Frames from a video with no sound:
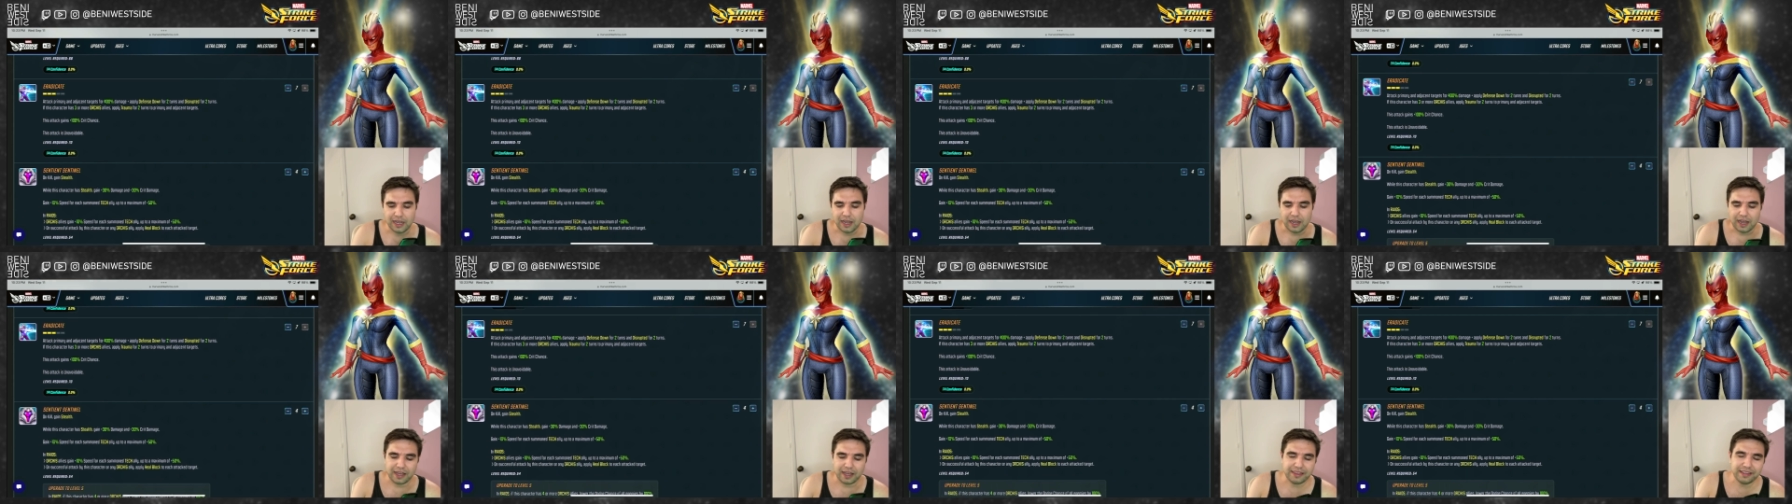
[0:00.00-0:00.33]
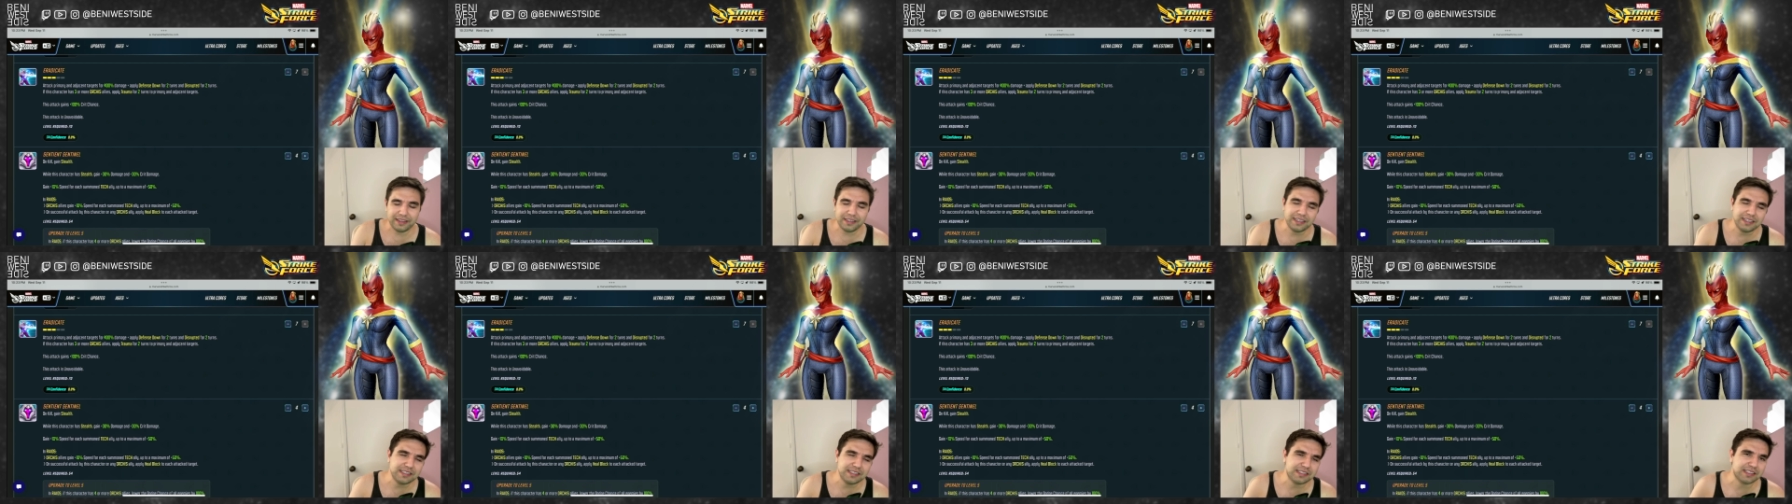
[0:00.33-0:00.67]
I think
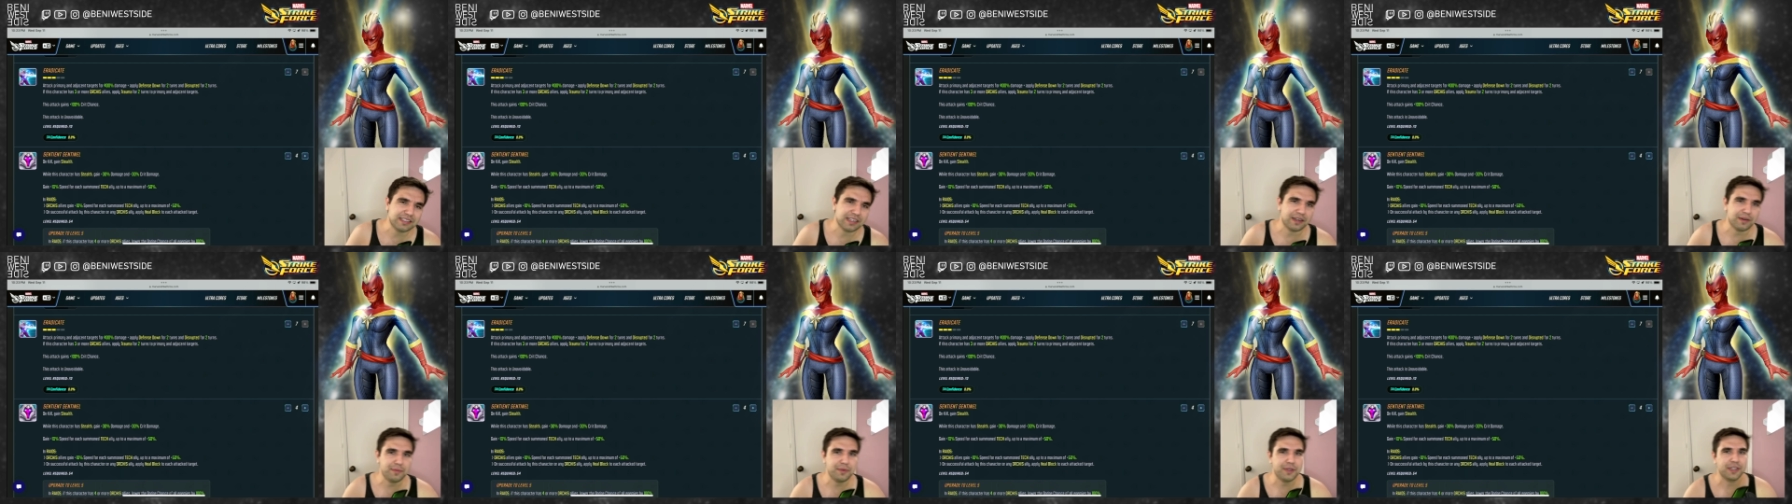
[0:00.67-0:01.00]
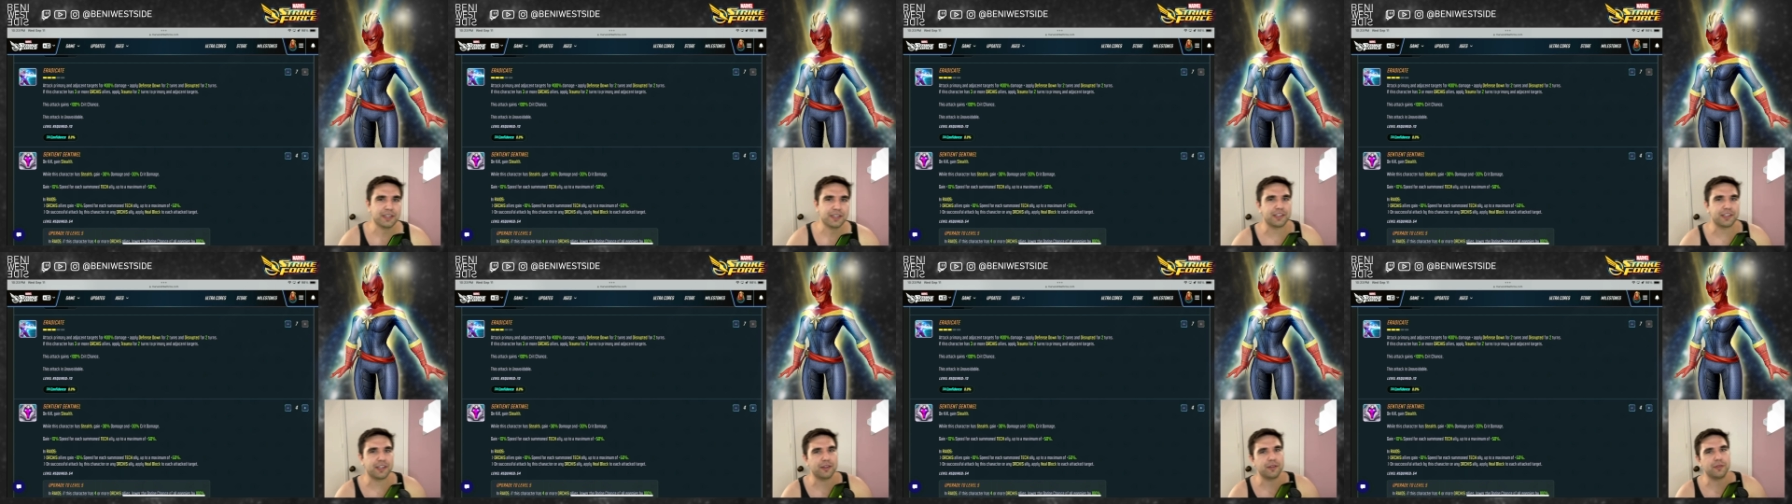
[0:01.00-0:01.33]
he's going to be a
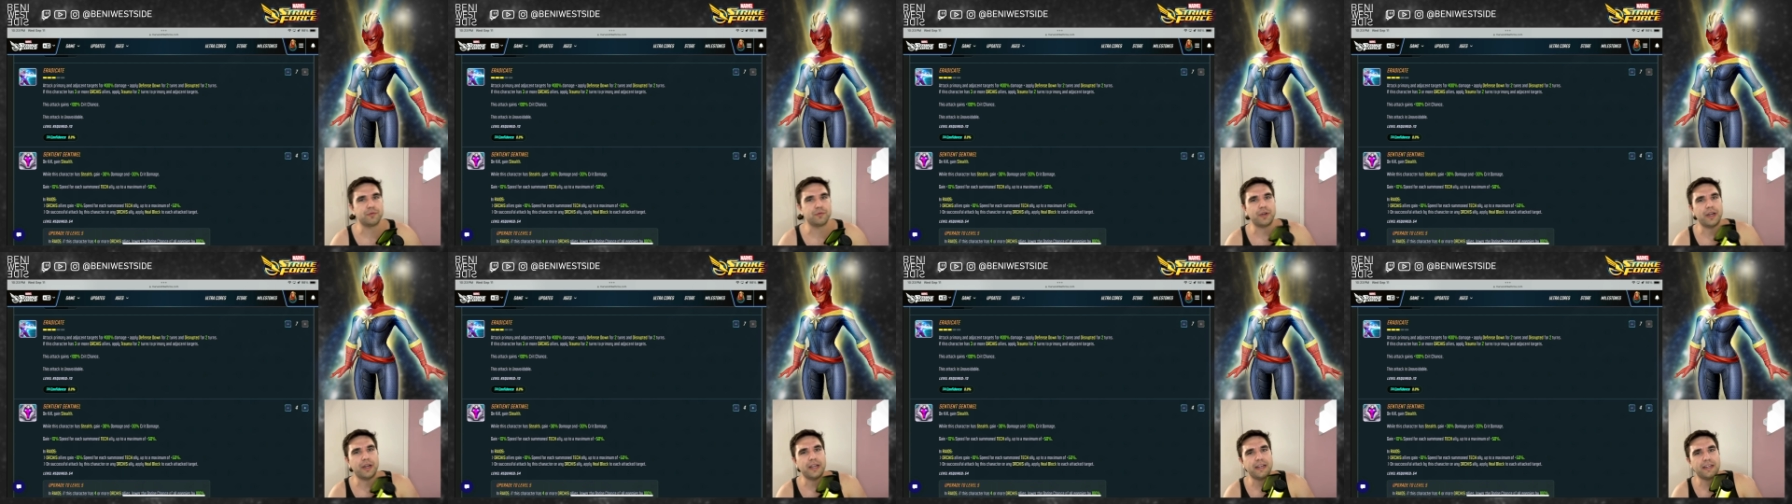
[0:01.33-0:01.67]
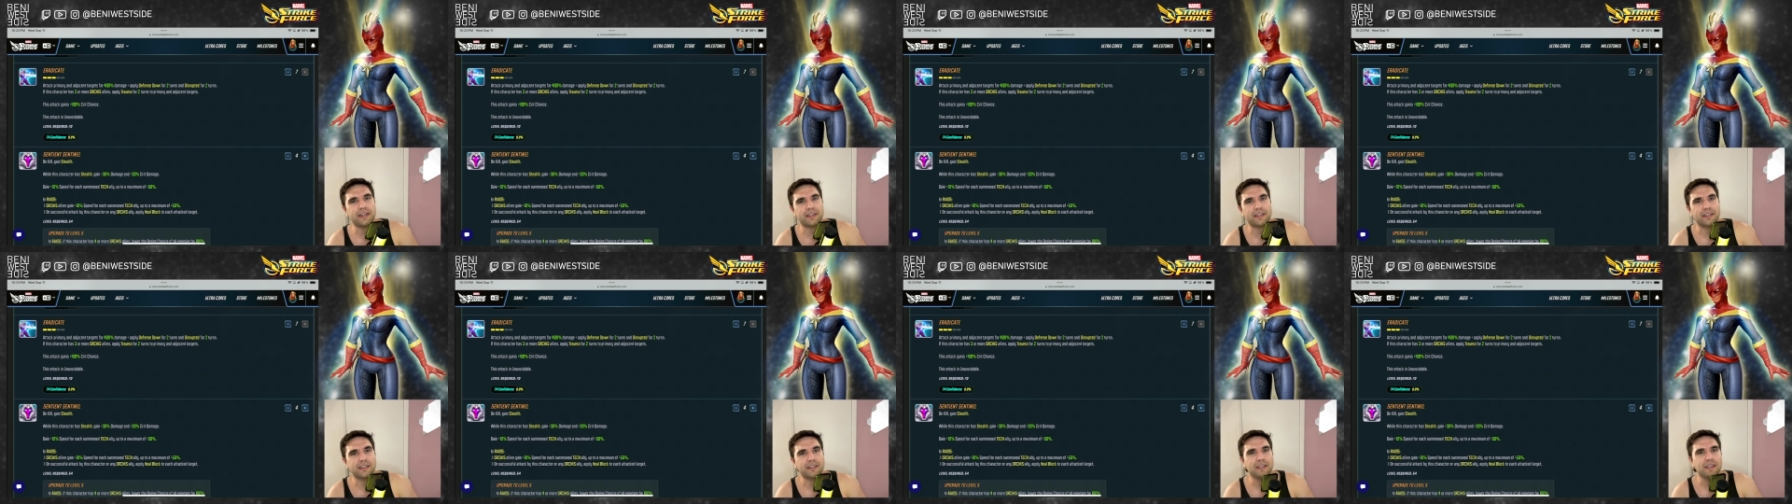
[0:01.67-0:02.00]
good
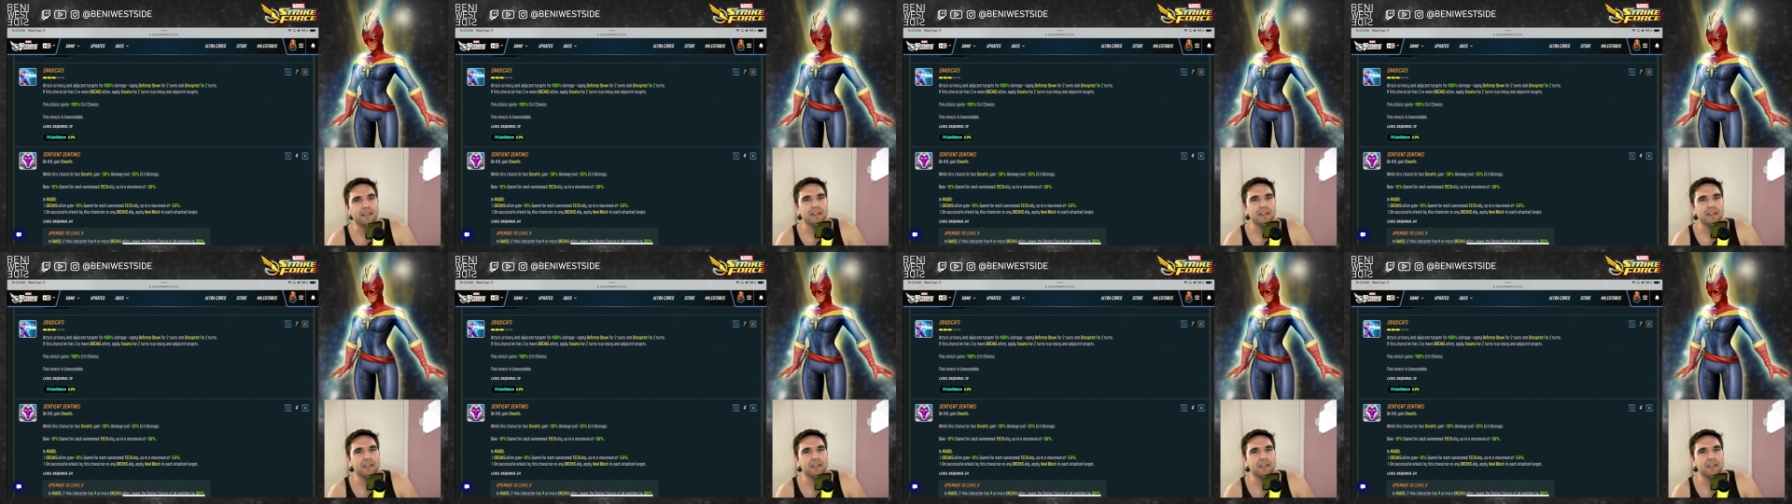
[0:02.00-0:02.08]
raider.